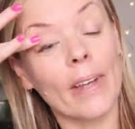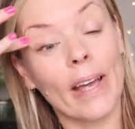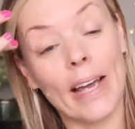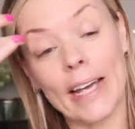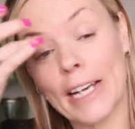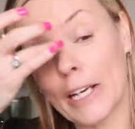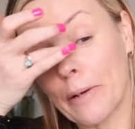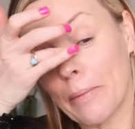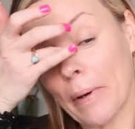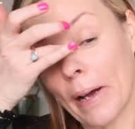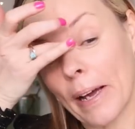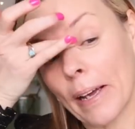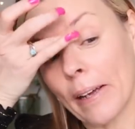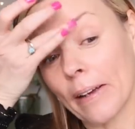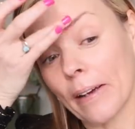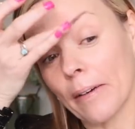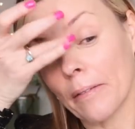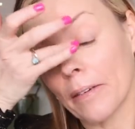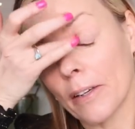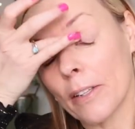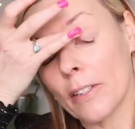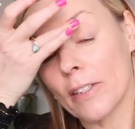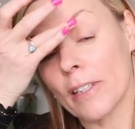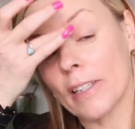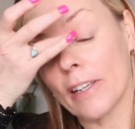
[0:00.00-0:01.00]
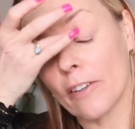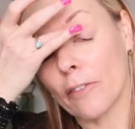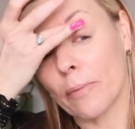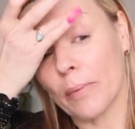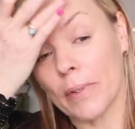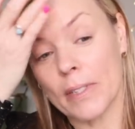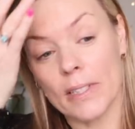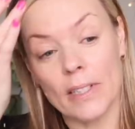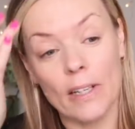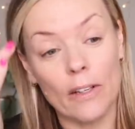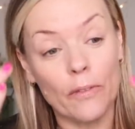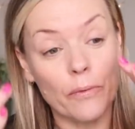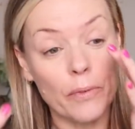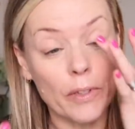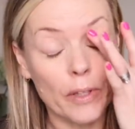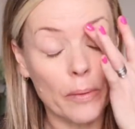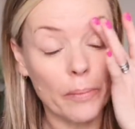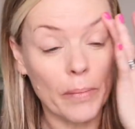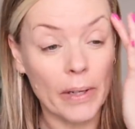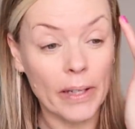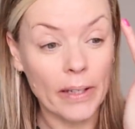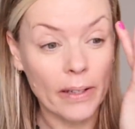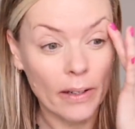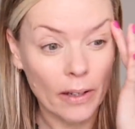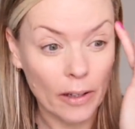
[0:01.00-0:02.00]
Anyway, I'm going to lift myself with the
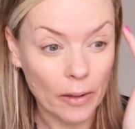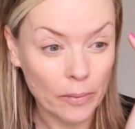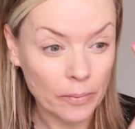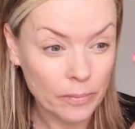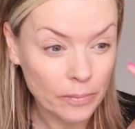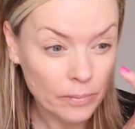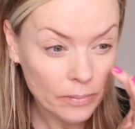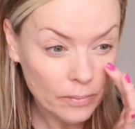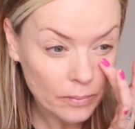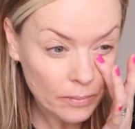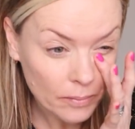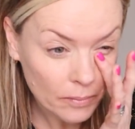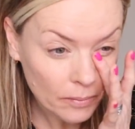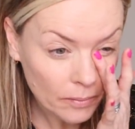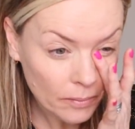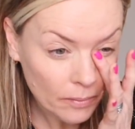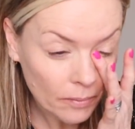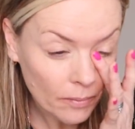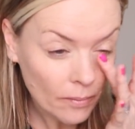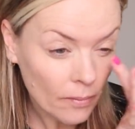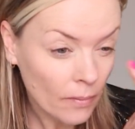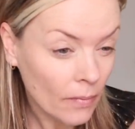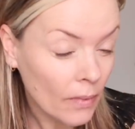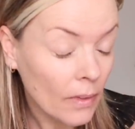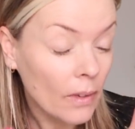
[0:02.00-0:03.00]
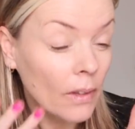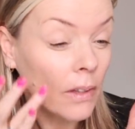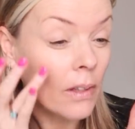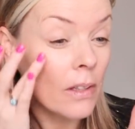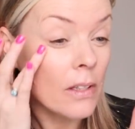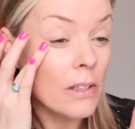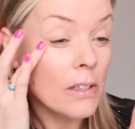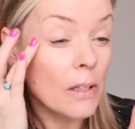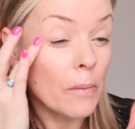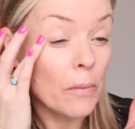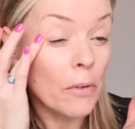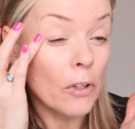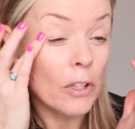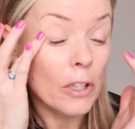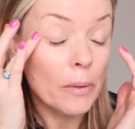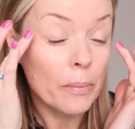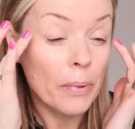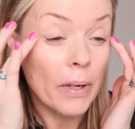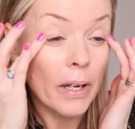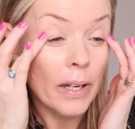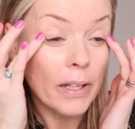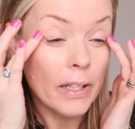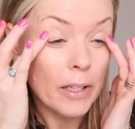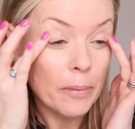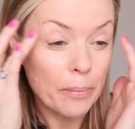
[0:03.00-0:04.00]
makeup. So I'm not going to
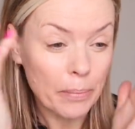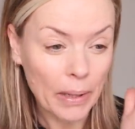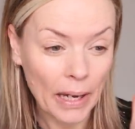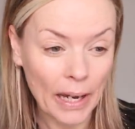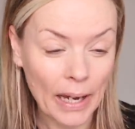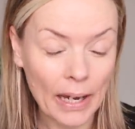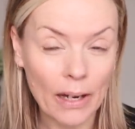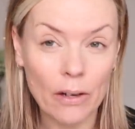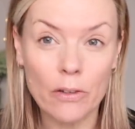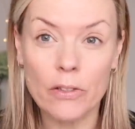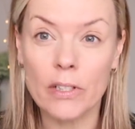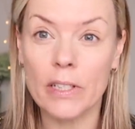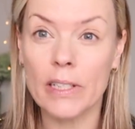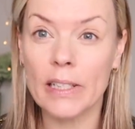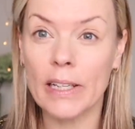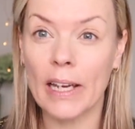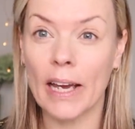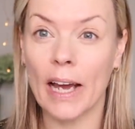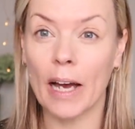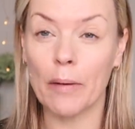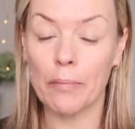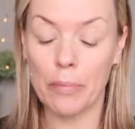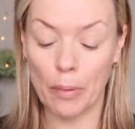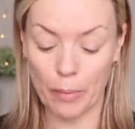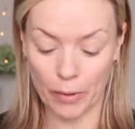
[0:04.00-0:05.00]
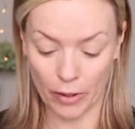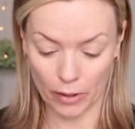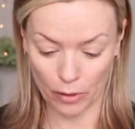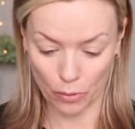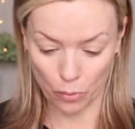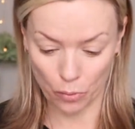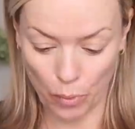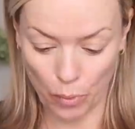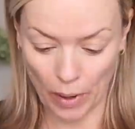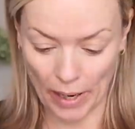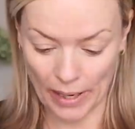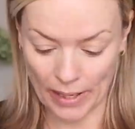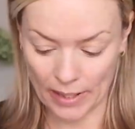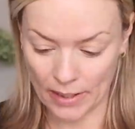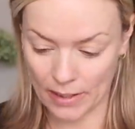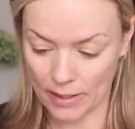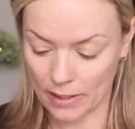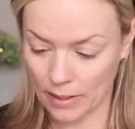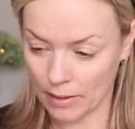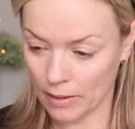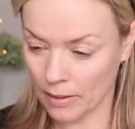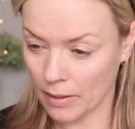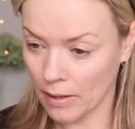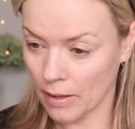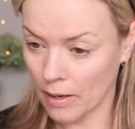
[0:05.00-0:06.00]
put any powder yet. I'm probably
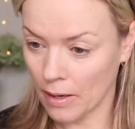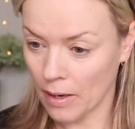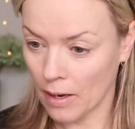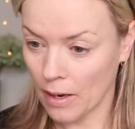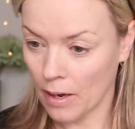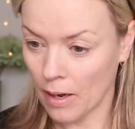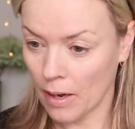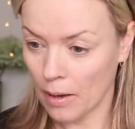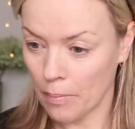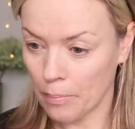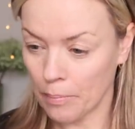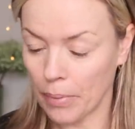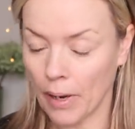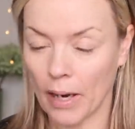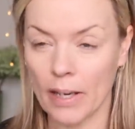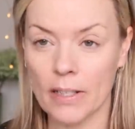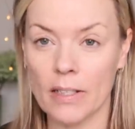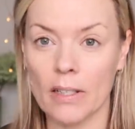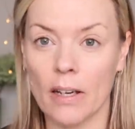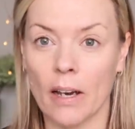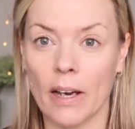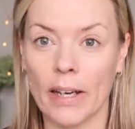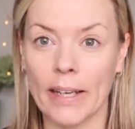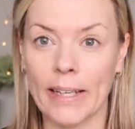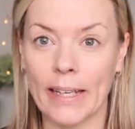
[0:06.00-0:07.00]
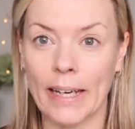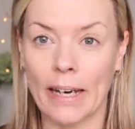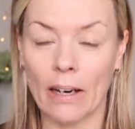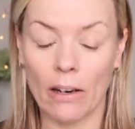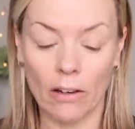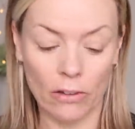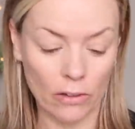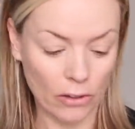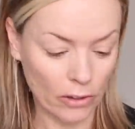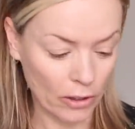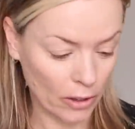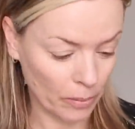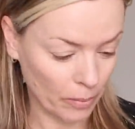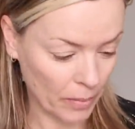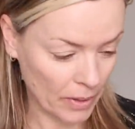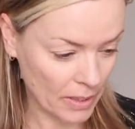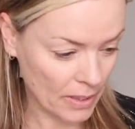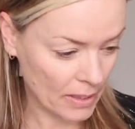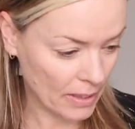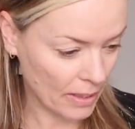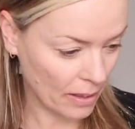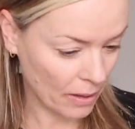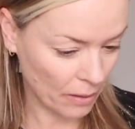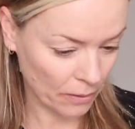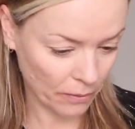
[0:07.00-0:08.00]
wait. But I can't look at
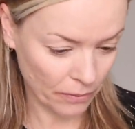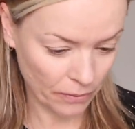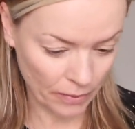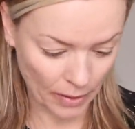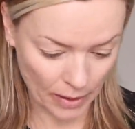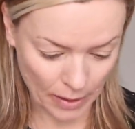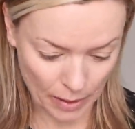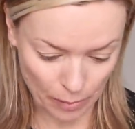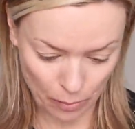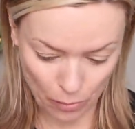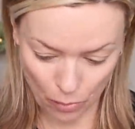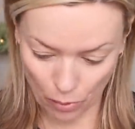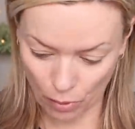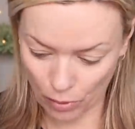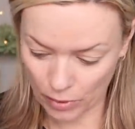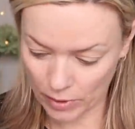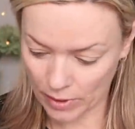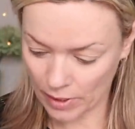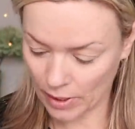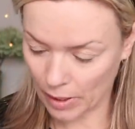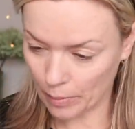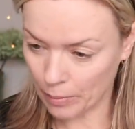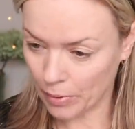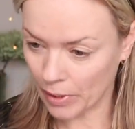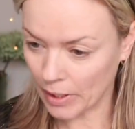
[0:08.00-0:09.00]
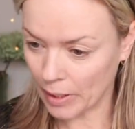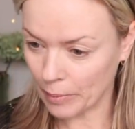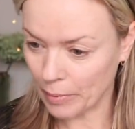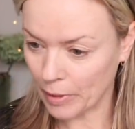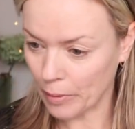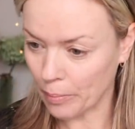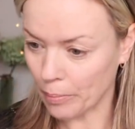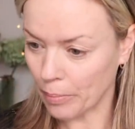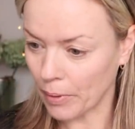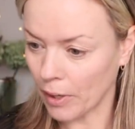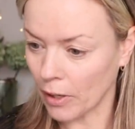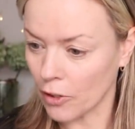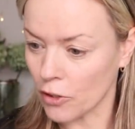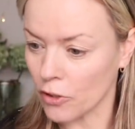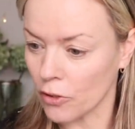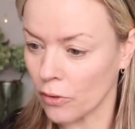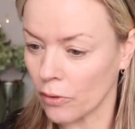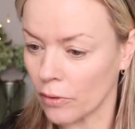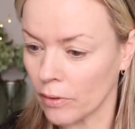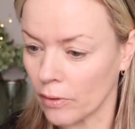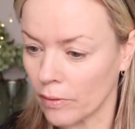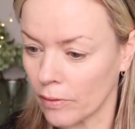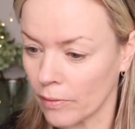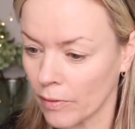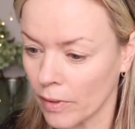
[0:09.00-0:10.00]
myself anymore until I put a little bit of blush
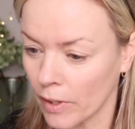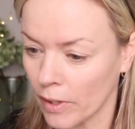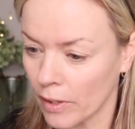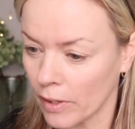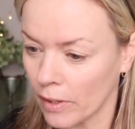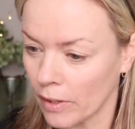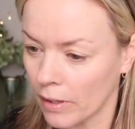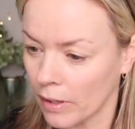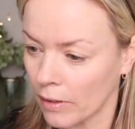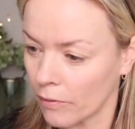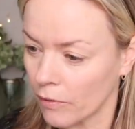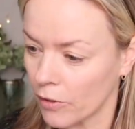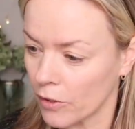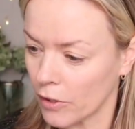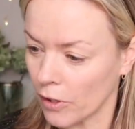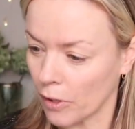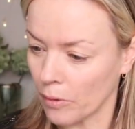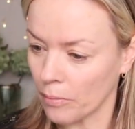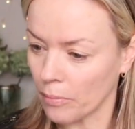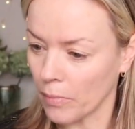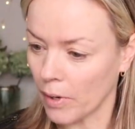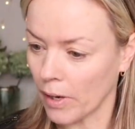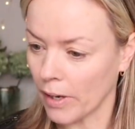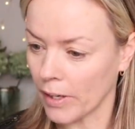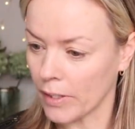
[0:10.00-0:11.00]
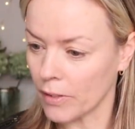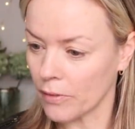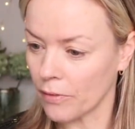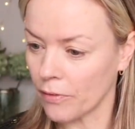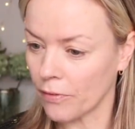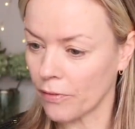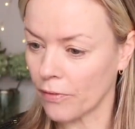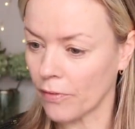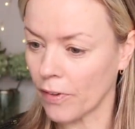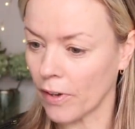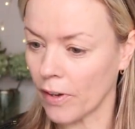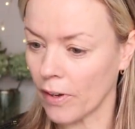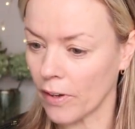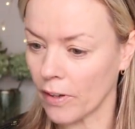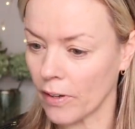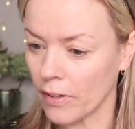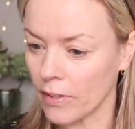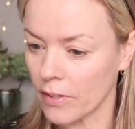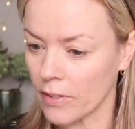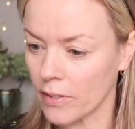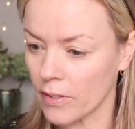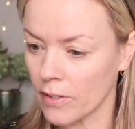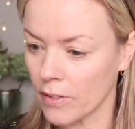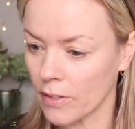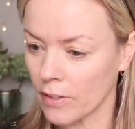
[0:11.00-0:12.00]
on, if you don't mind,
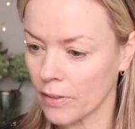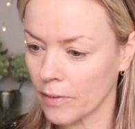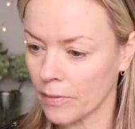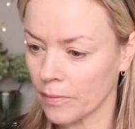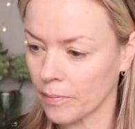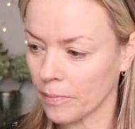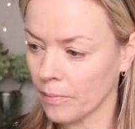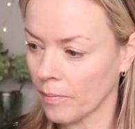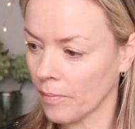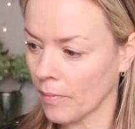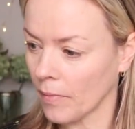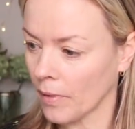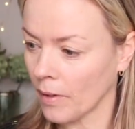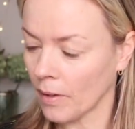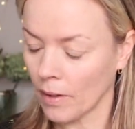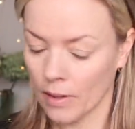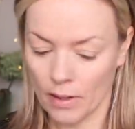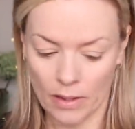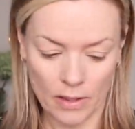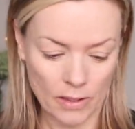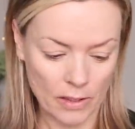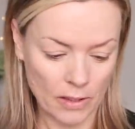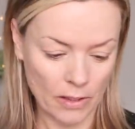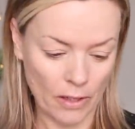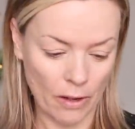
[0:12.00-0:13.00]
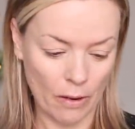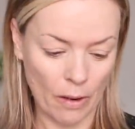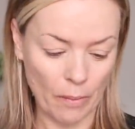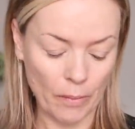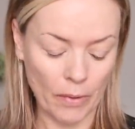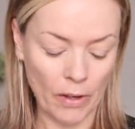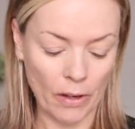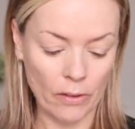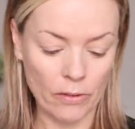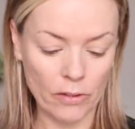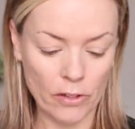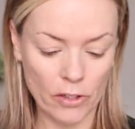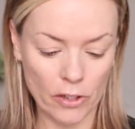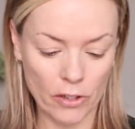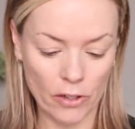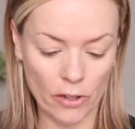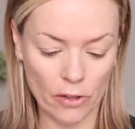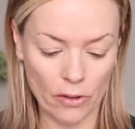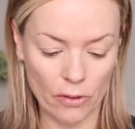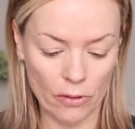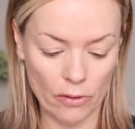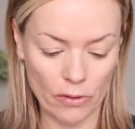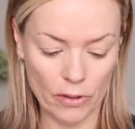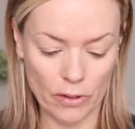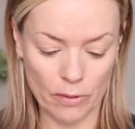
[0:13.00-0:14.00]
first. So I'm going to
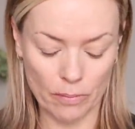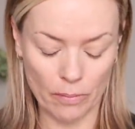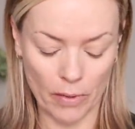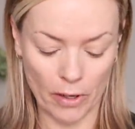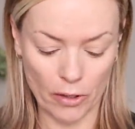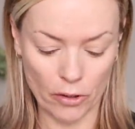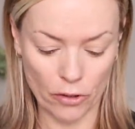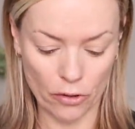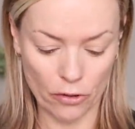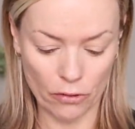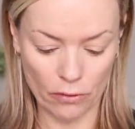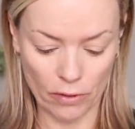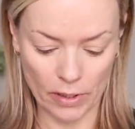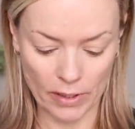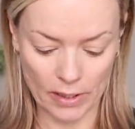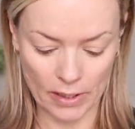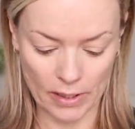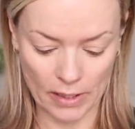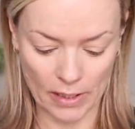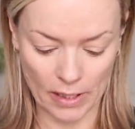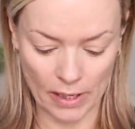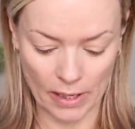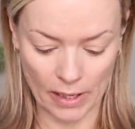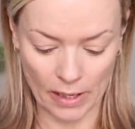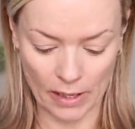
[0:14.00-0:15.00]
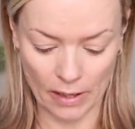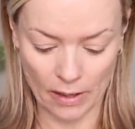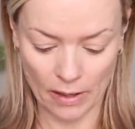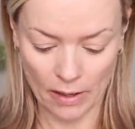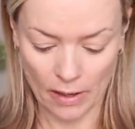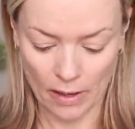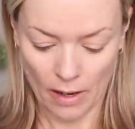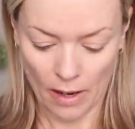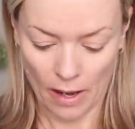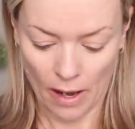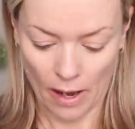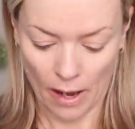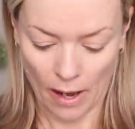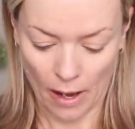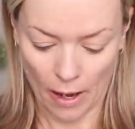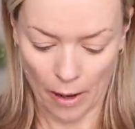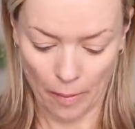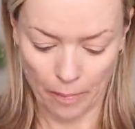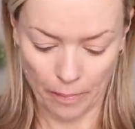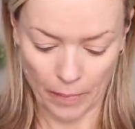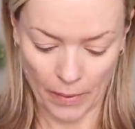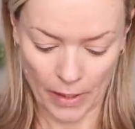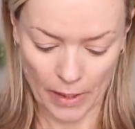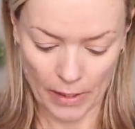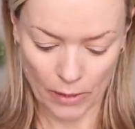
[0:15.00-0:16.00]
use my trusty,
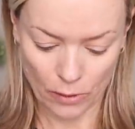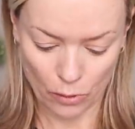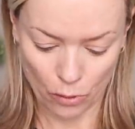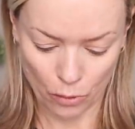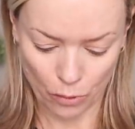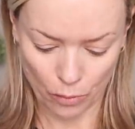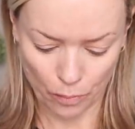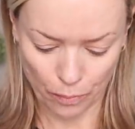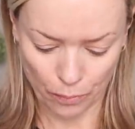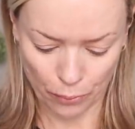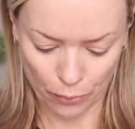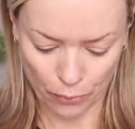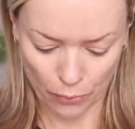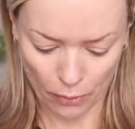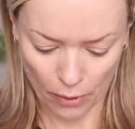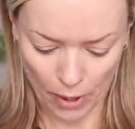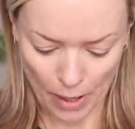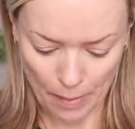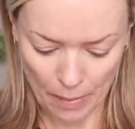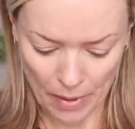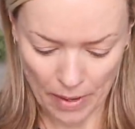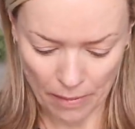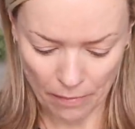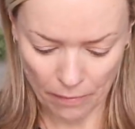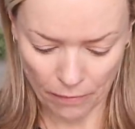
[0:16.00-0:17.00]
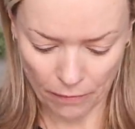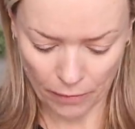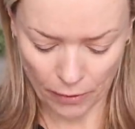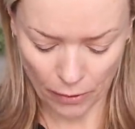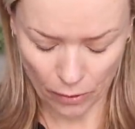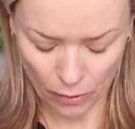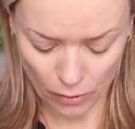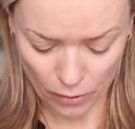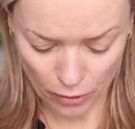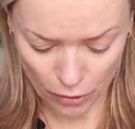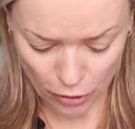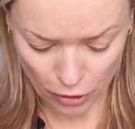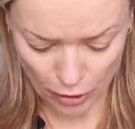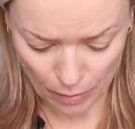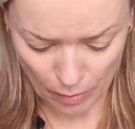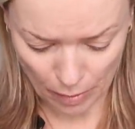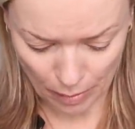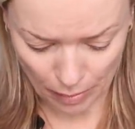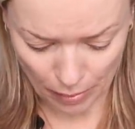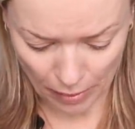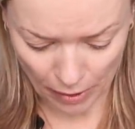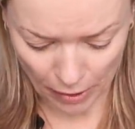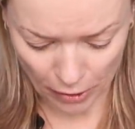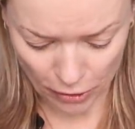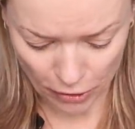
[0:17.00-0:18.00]
it's called Primer-Infused Shimmer
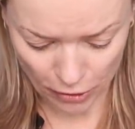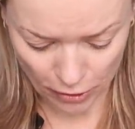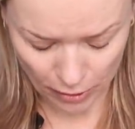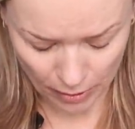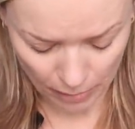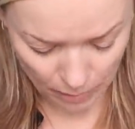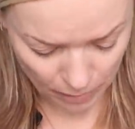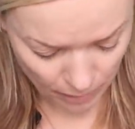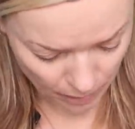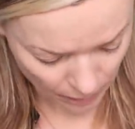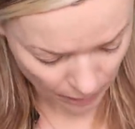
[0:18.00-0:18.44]
Blush.